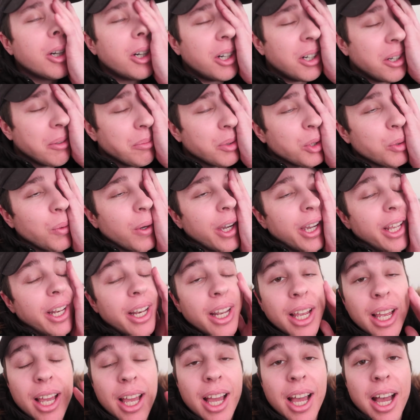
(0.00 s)
oh I'm
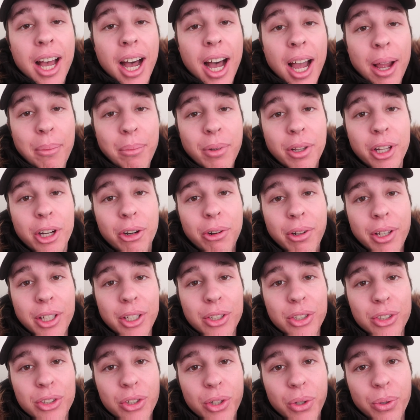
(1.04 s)
sweating. I'm literally
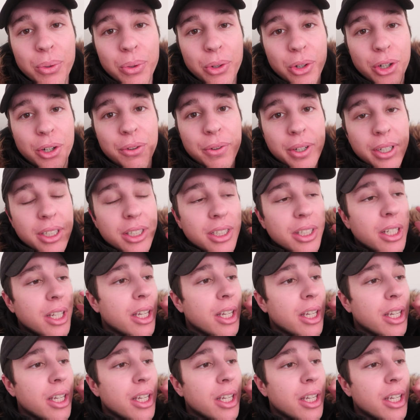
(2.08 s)
so nervous.